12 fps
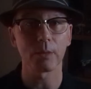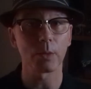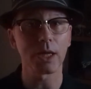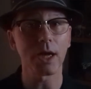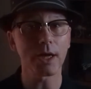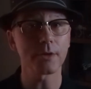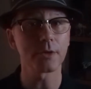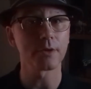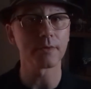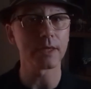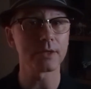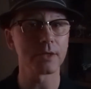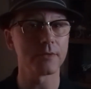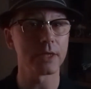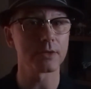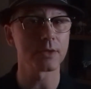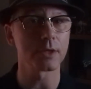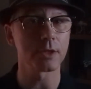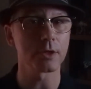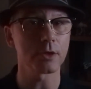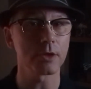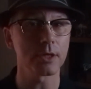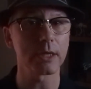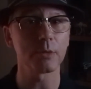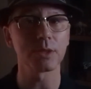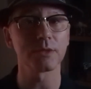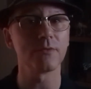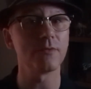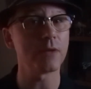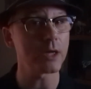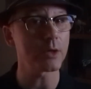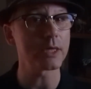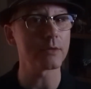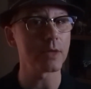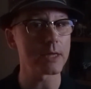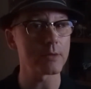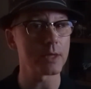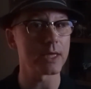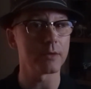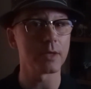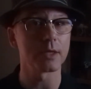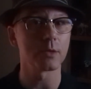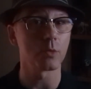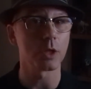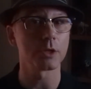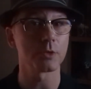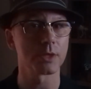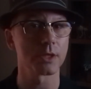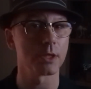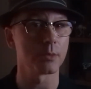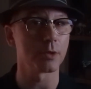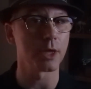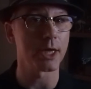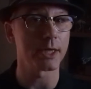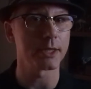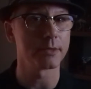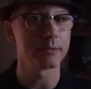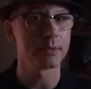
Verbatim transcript: And when either of these events occurred, it was very likely that the watch was going to break,